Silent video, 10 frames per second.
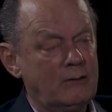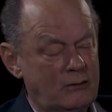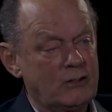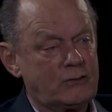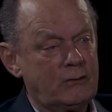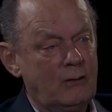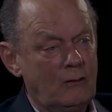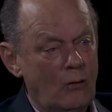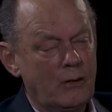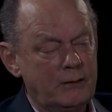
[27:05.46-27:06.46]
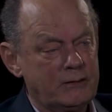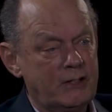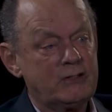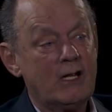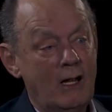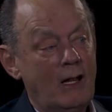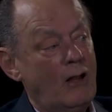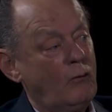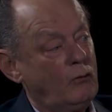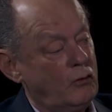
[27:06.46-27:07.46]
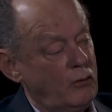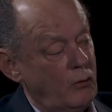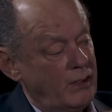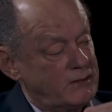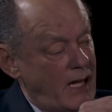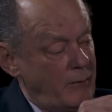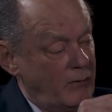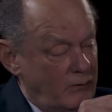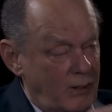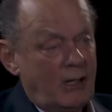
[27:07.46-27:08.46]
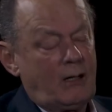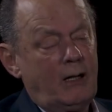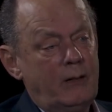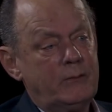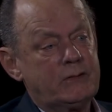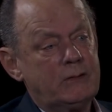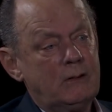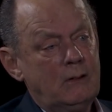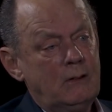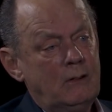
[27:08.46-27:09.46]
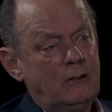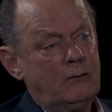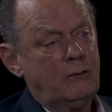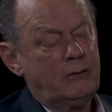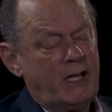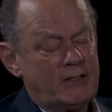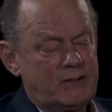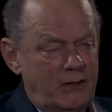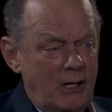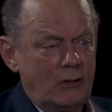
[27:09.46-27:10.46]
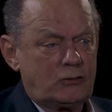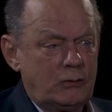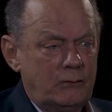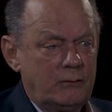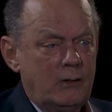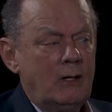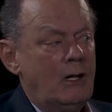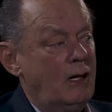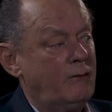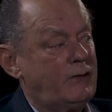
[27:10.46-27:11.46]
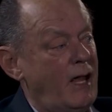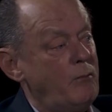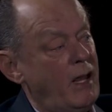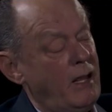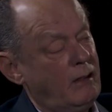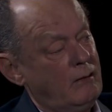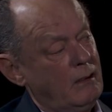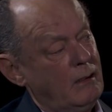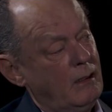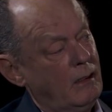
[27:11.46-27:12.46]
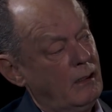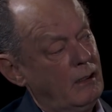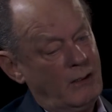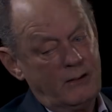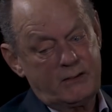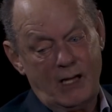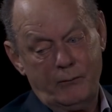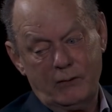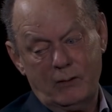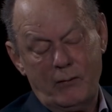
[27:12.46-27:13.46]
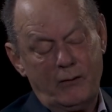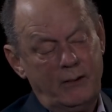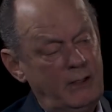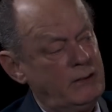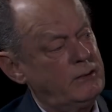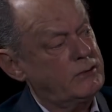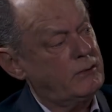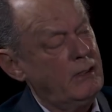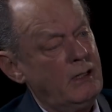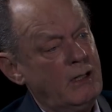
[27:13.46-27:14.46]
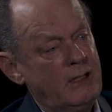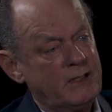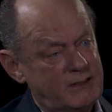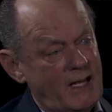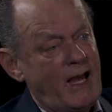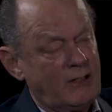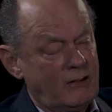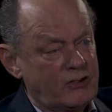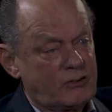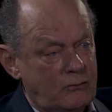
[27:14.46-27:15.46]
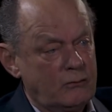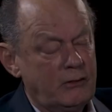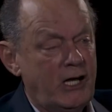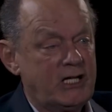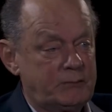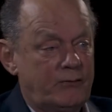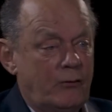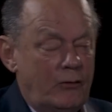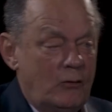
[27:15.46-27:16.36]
industrial organization. Do you examine their claims? Do you test their truth? If they make a statement about an industry, is that scrutinized before